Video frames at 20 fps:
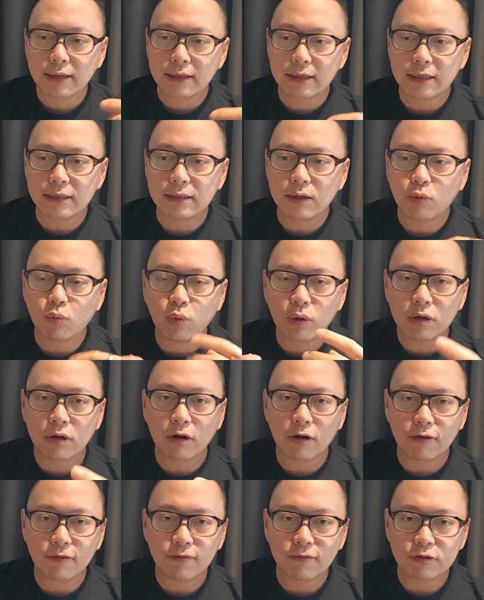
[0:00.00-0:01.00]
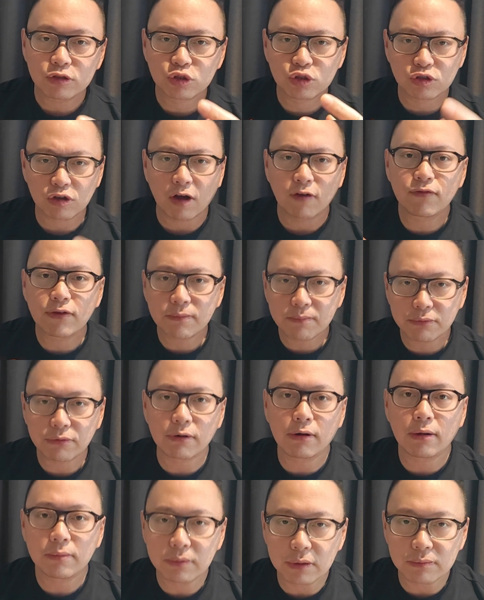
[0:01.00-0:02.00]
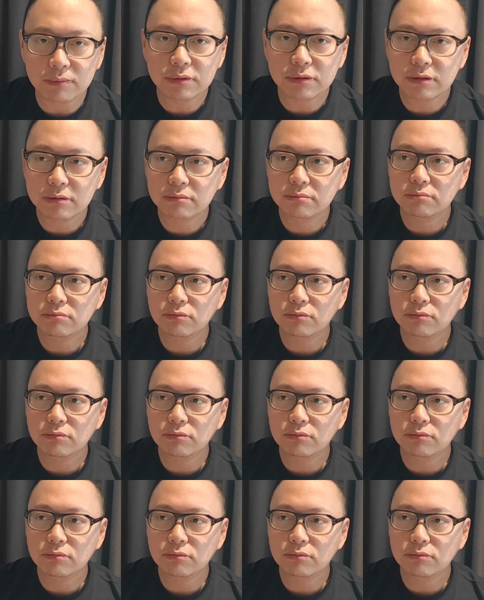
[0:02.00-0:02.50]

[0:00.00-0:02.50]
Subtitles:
in the work of solving problems,